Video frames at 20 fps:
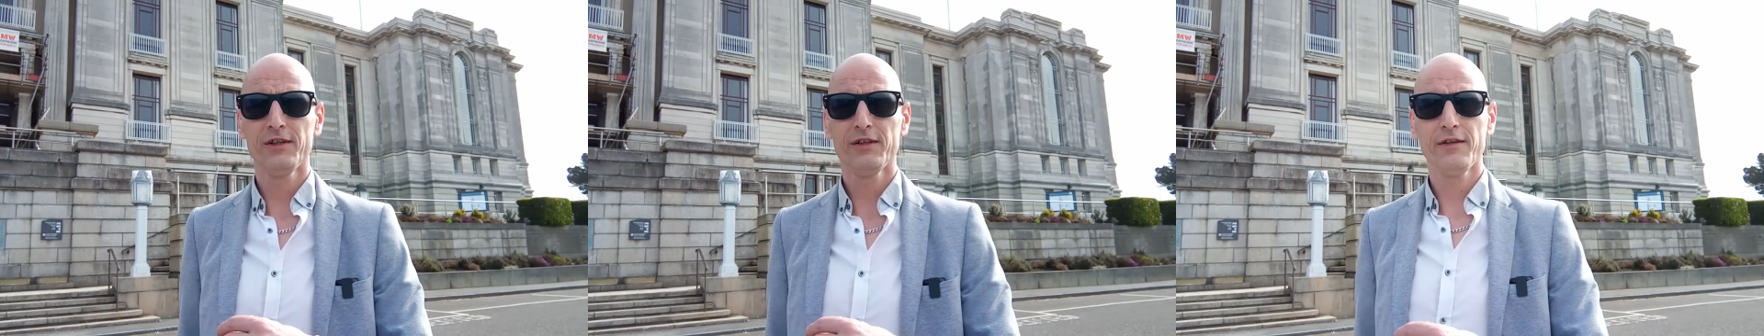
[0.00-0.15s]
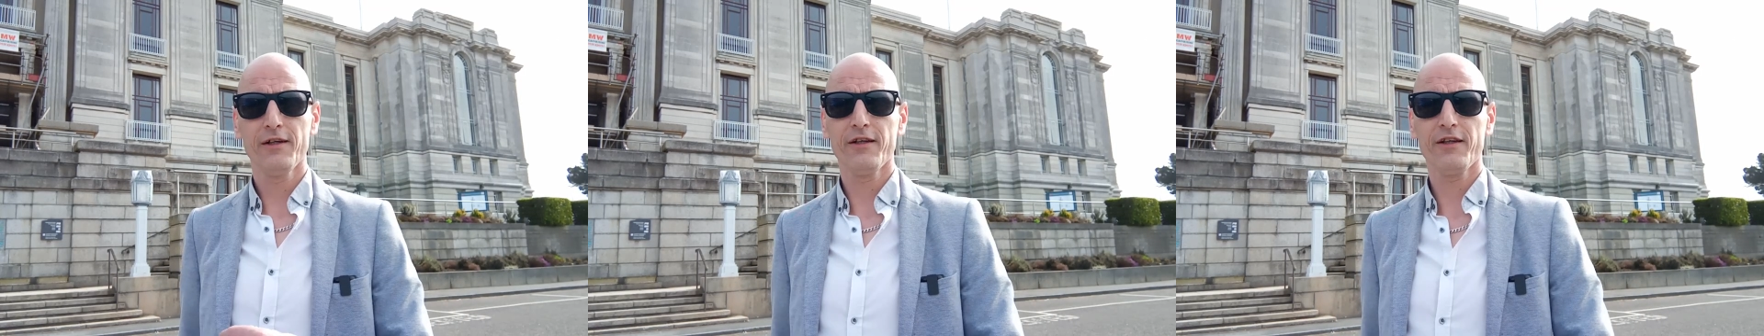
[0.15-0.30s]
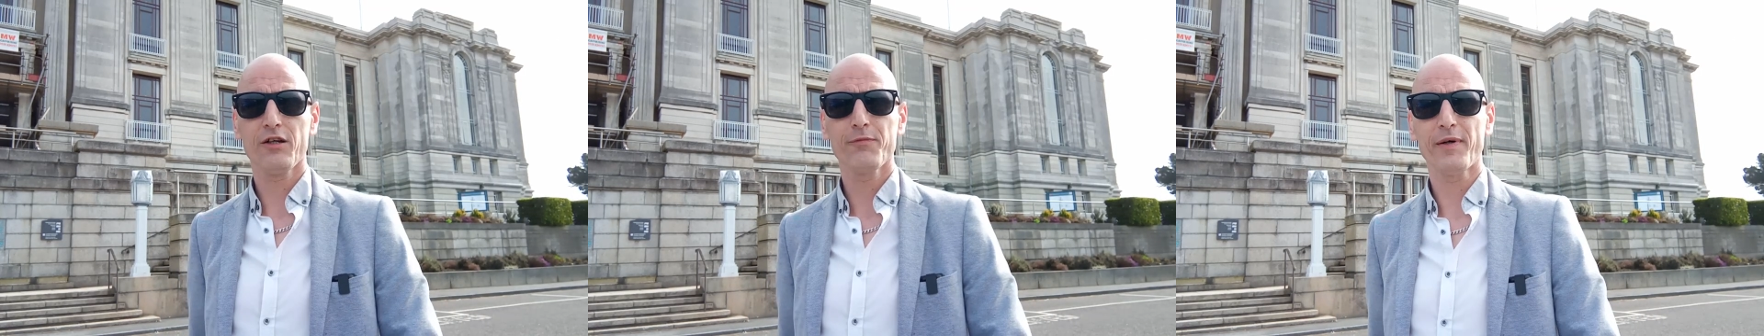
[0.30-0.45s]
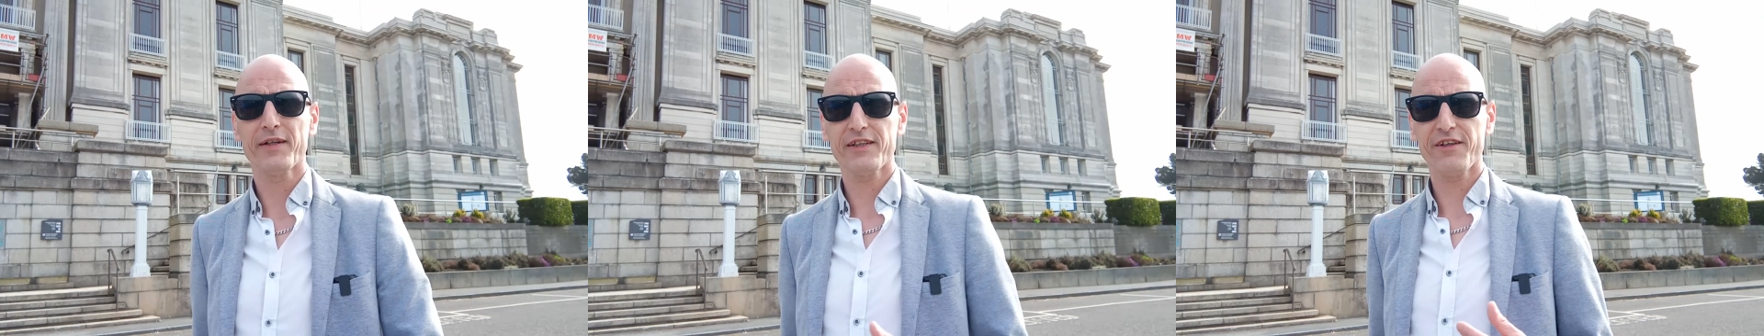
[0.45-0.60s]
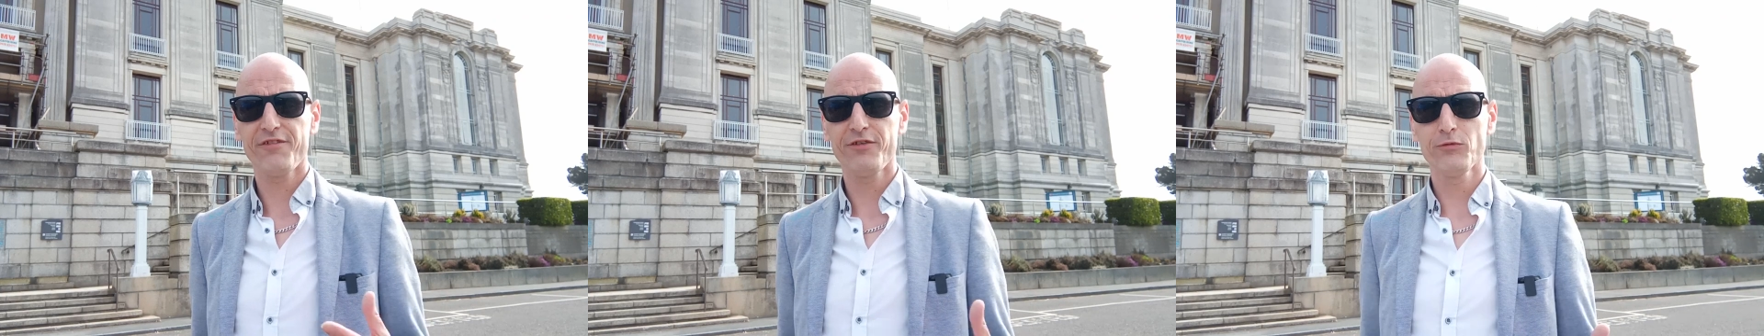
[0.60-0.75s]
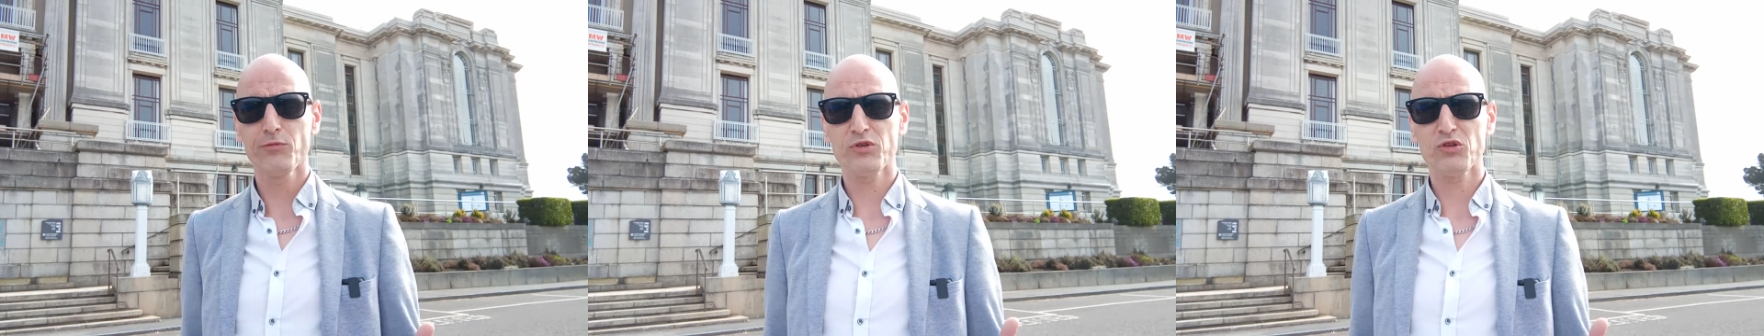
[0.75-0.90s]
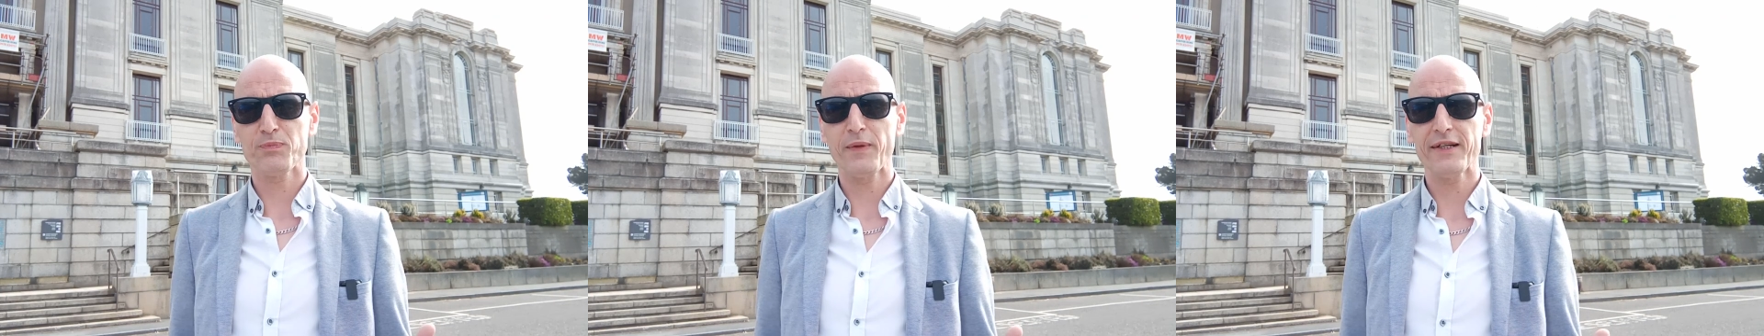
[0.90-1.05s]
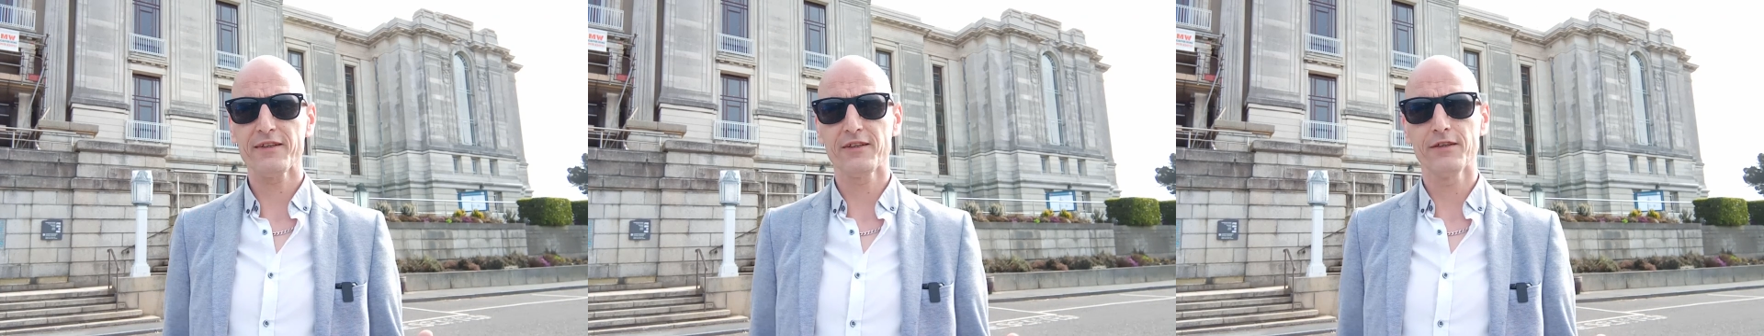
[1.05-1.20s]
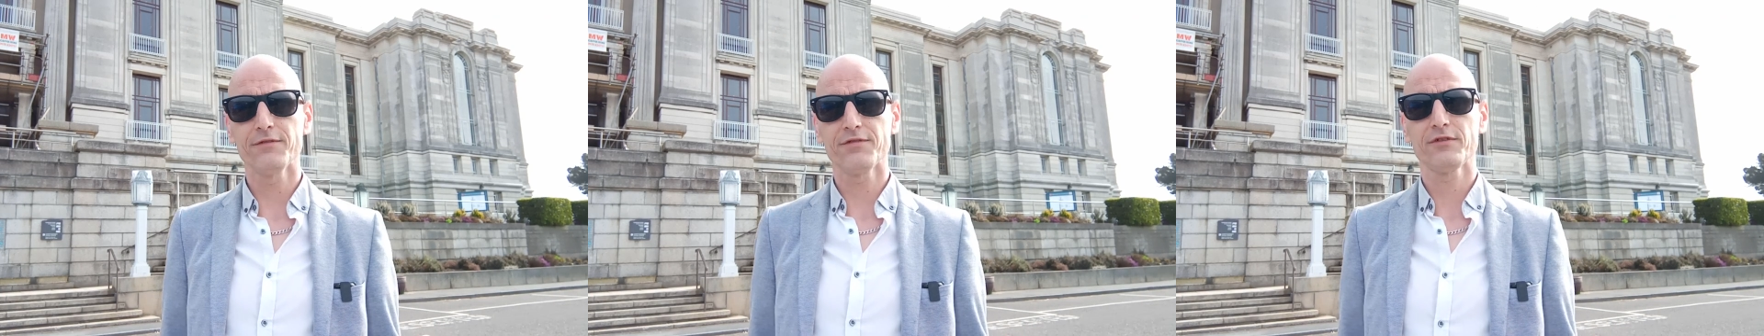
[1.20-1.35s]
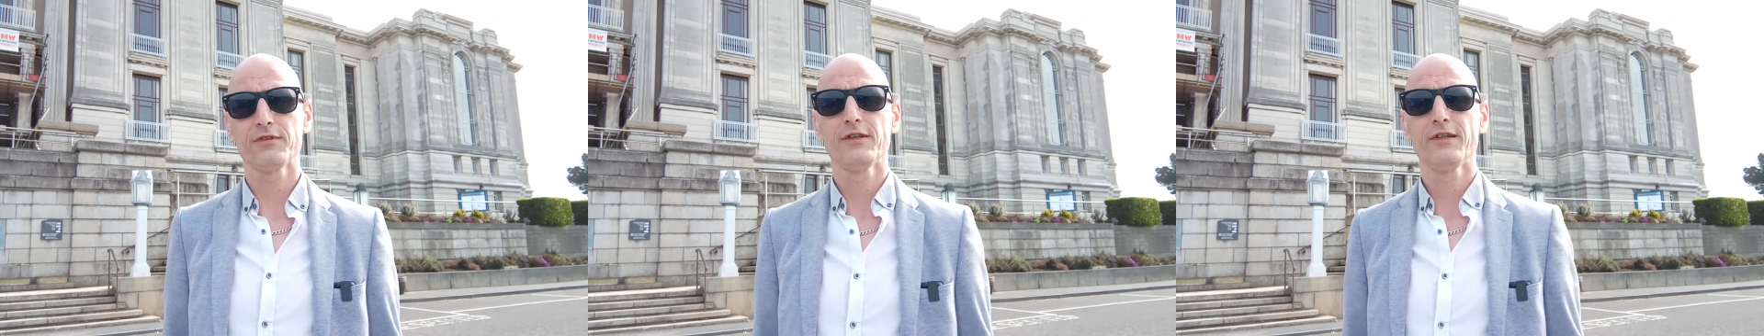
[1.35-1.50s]
and think about different
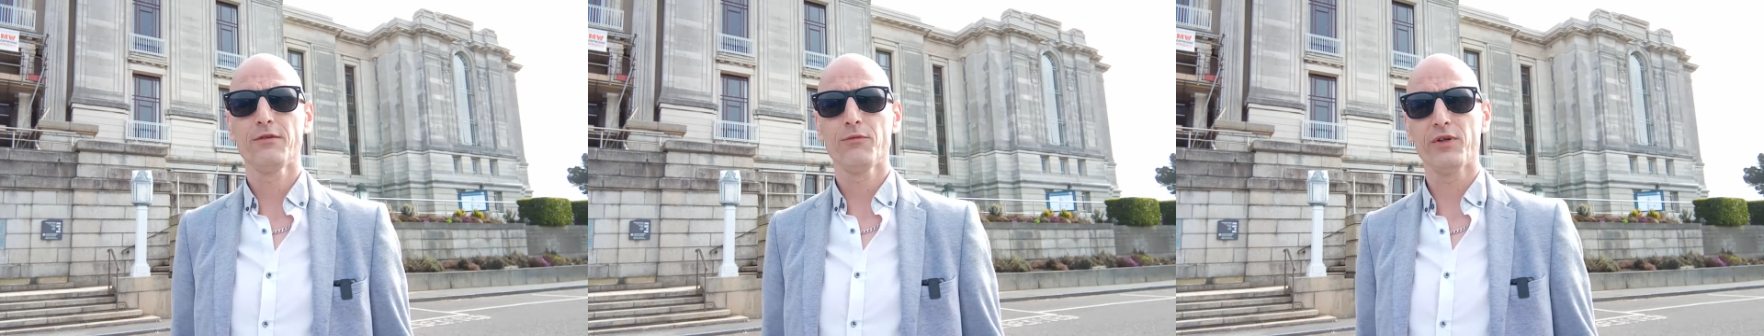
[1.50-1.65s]
perspectives